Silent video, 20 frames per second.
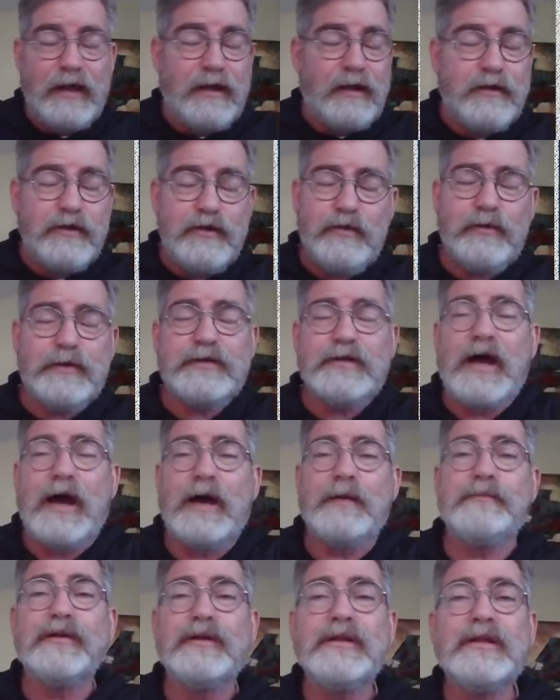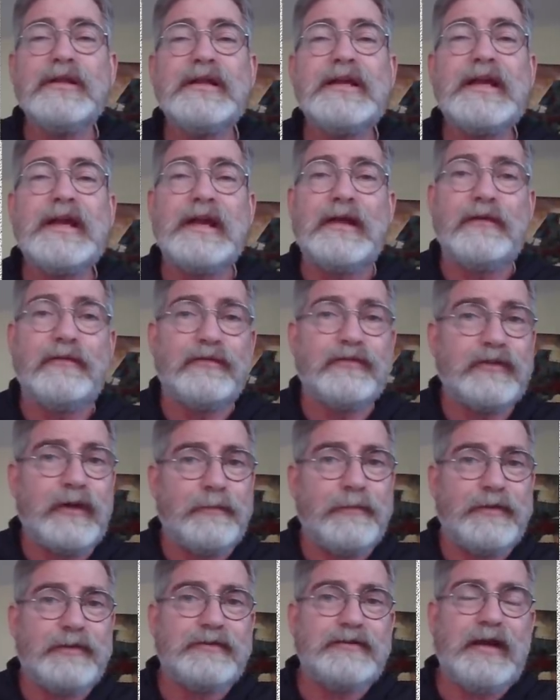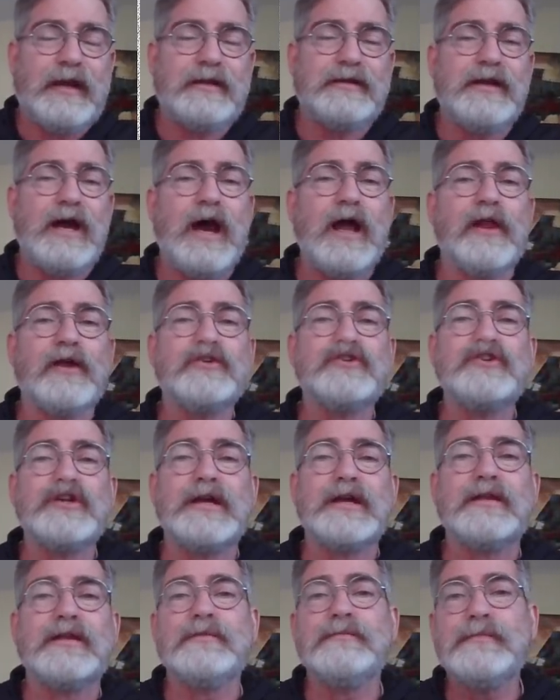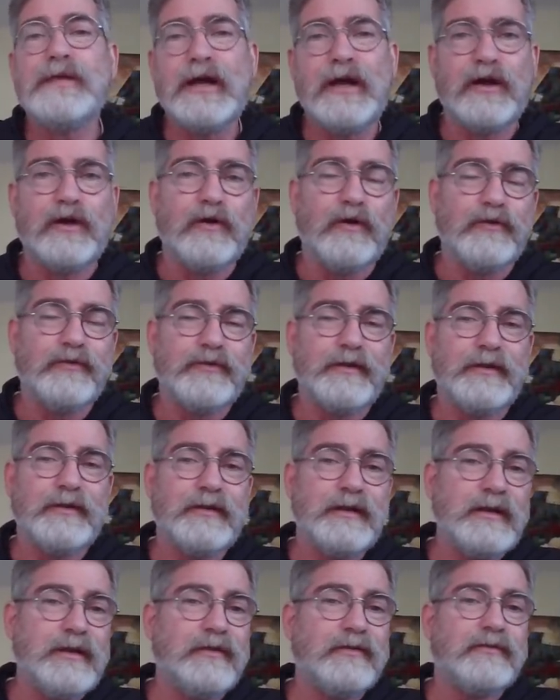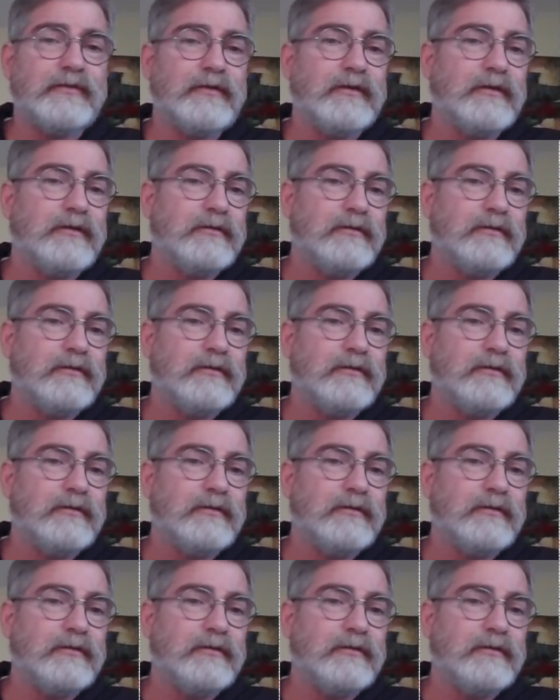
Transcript: You would not believe some of the technology and the miracles that these